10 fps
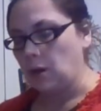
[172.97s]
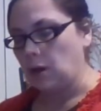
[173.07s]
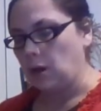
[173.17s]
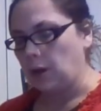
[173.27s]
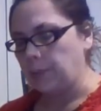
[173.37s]

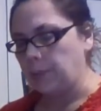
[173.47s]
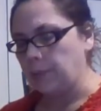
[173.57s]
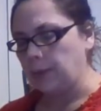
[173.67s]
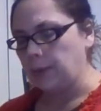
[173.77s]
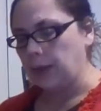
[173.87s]

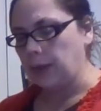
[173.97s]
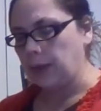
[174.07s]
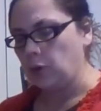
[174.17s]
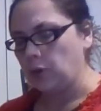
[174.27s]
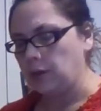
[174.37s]
I might
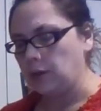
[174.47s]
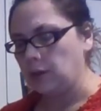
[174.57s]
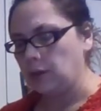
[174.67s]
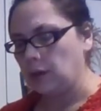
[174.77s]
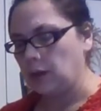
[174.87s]

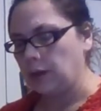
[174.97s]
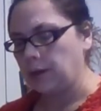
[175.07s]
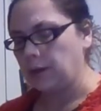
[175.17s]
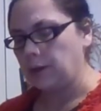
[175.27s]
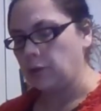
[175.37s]

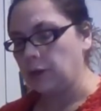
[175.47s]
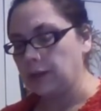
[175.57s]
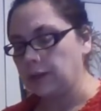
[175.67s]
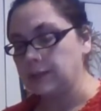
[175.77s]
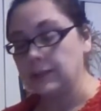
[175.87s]

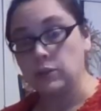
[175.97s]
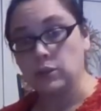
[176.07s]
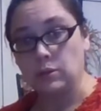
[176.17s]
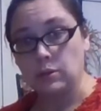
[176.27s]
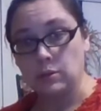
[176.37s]
create a
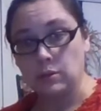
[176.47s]
sigil